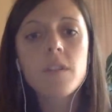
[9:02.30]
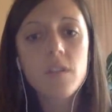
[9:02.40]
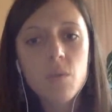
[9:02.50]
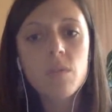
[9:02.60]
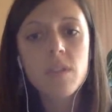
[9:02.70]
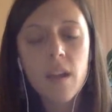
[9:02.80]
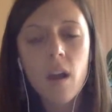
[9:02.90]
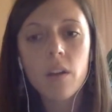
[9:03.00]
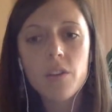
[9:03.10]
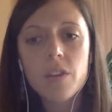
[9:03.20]
school
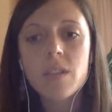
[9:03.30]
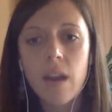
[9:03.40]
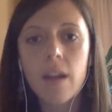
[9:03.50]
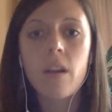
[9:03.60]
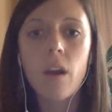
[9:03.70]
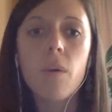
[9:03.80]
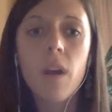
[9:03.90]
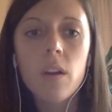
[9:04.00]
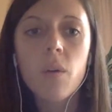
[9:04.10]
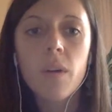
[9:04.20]
psychologists that I know in
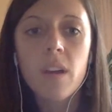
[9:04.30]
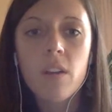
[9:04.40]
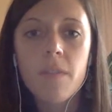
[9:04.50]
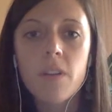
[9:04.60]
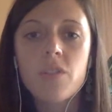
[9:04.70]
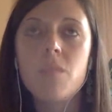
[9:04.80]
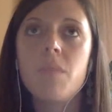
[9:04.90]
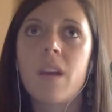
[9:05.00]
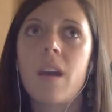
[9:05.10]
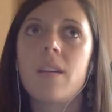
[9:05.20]
ongoing intervention,
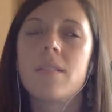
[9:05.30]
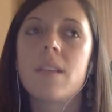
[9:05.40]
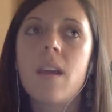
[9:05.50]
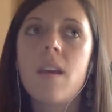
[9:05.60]
because